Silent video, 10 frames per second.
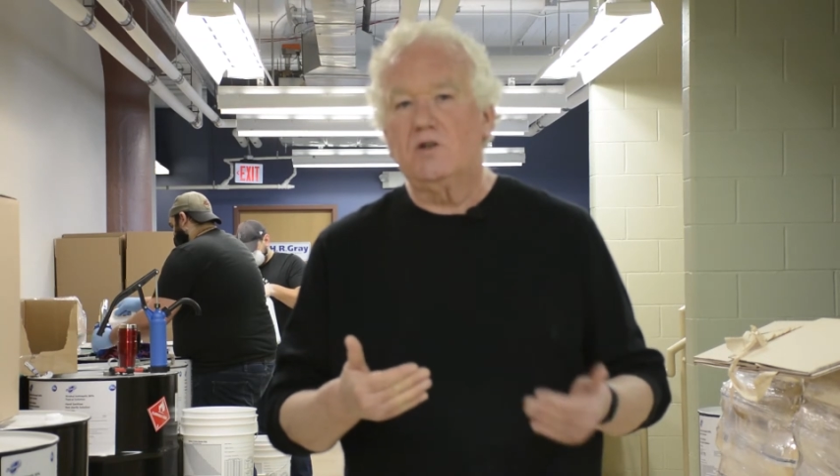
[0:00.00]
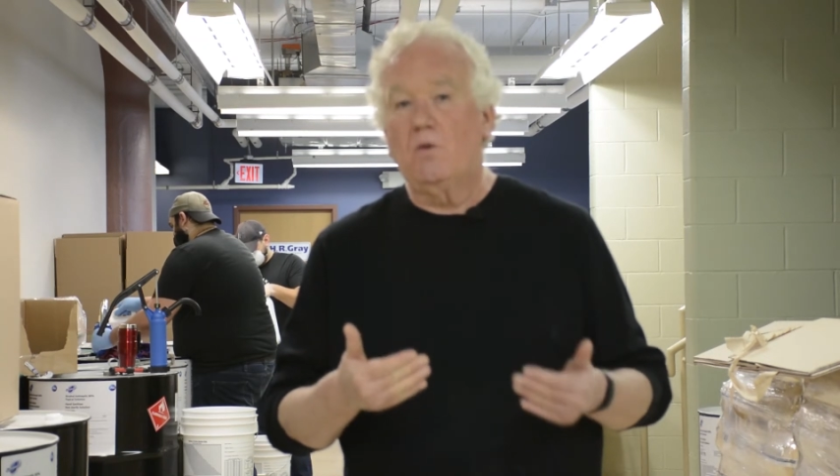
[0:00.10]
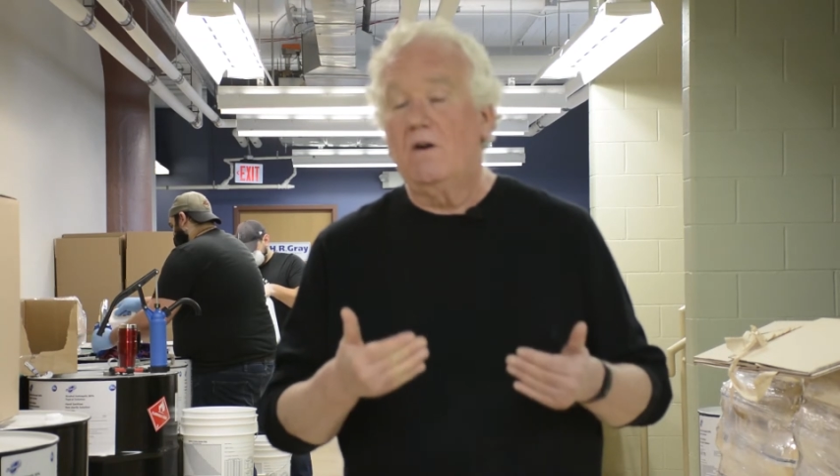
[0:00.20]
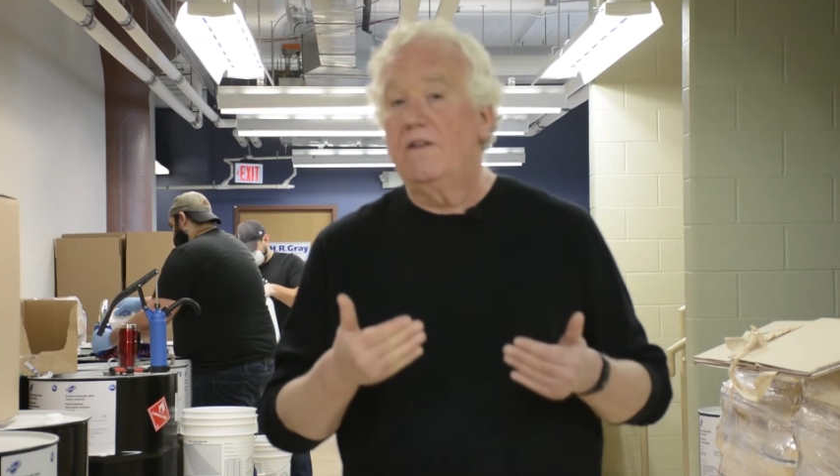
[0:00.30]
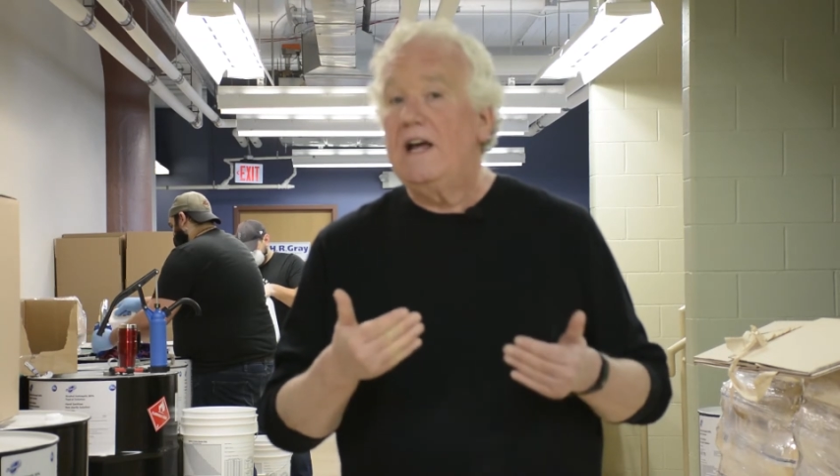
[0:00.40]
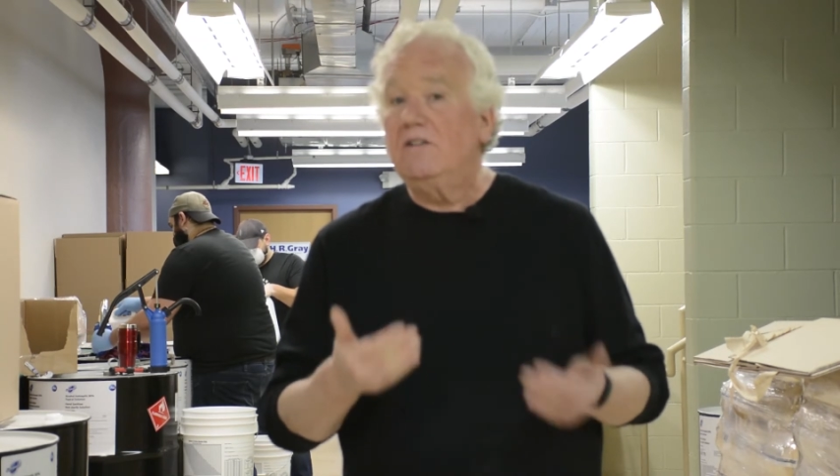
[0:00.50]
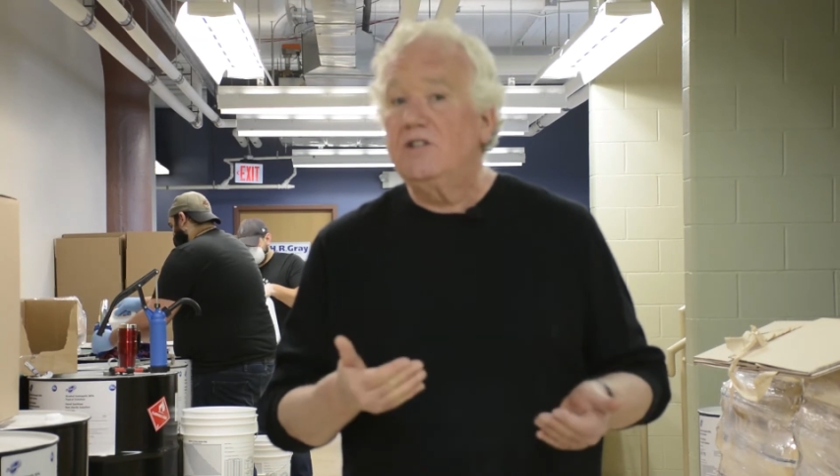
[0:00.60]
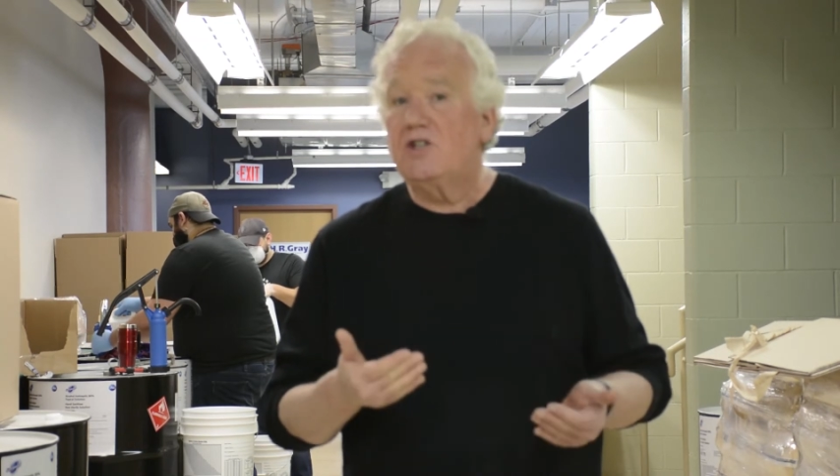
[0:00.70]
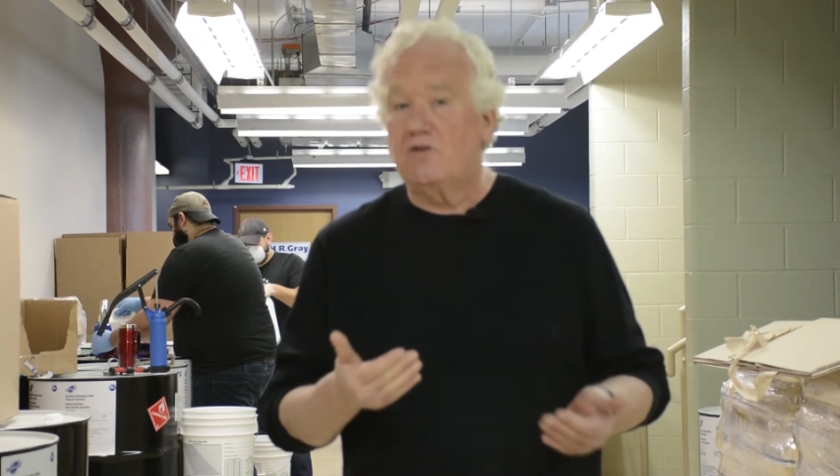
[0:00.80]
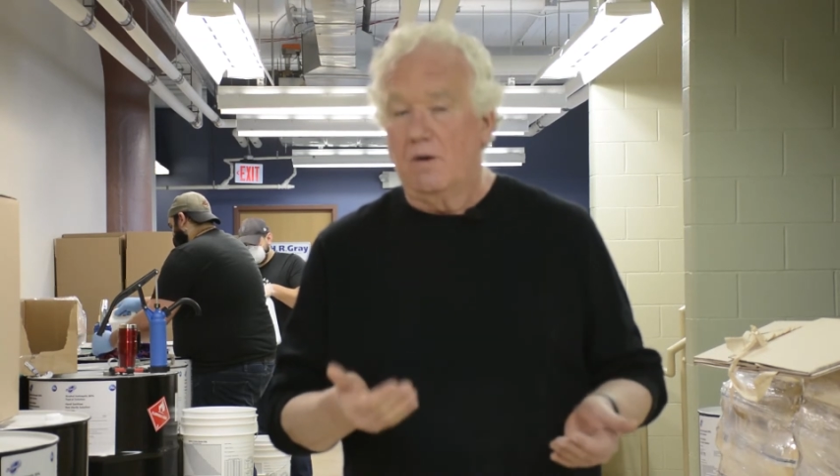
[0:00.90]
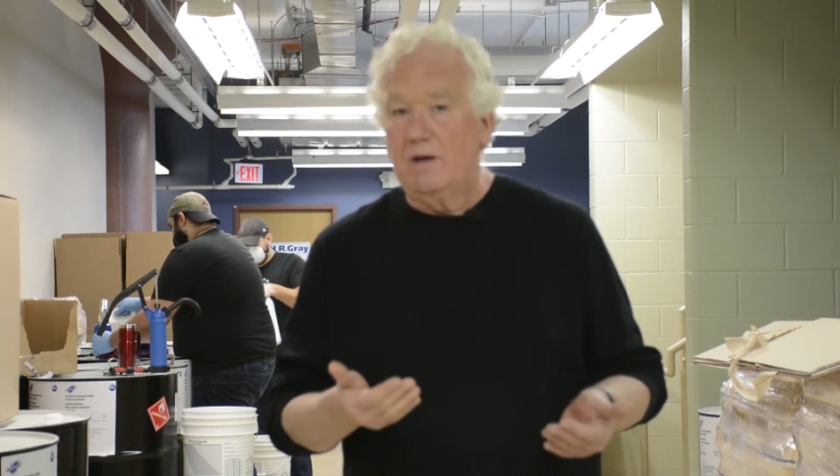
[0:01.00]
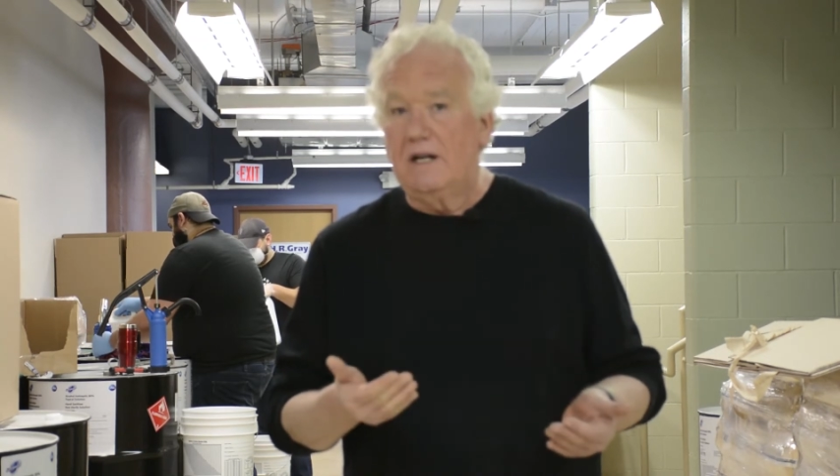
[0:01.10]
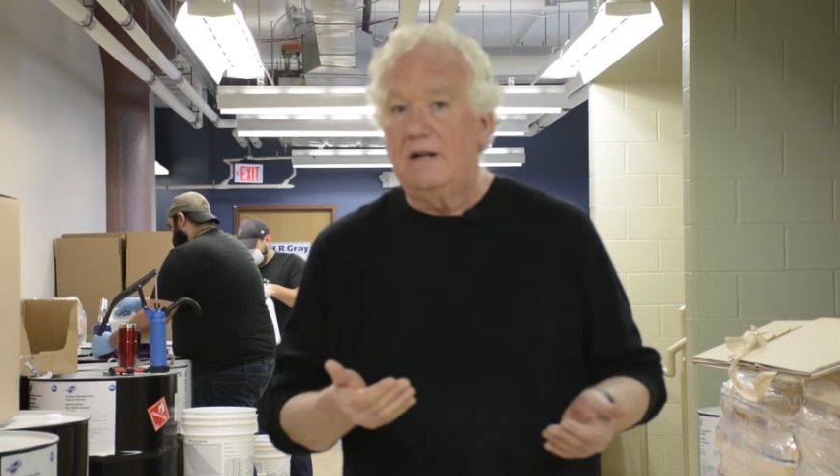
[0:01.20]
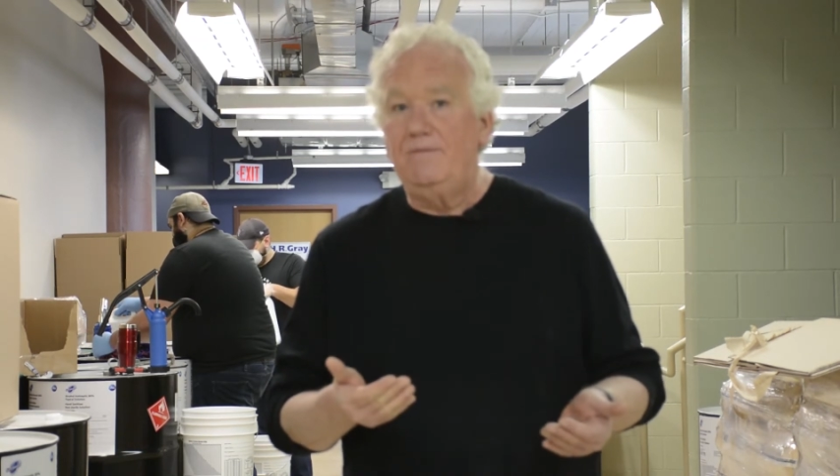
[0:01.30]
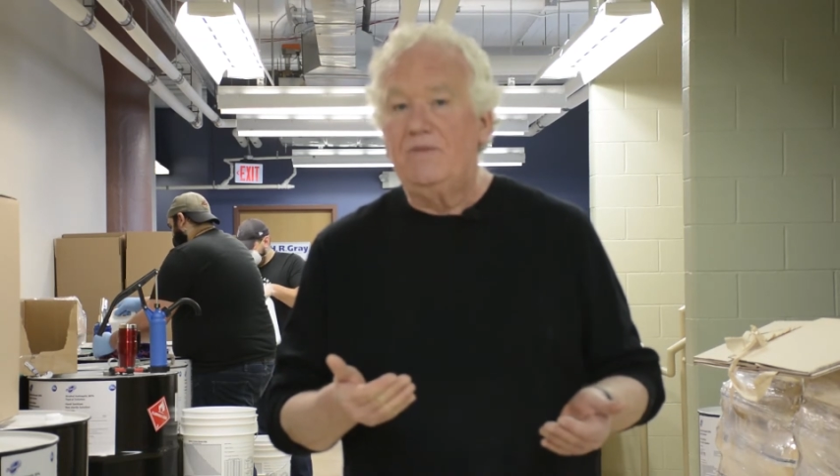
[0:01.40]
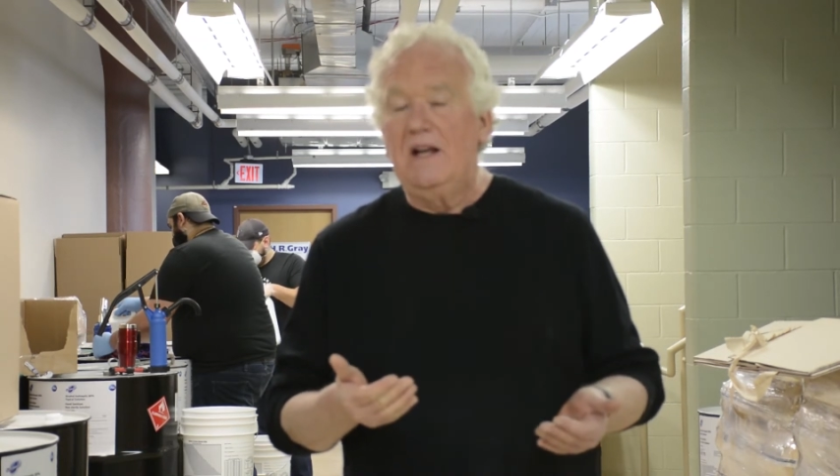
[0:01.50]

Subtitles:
where they'll distribute it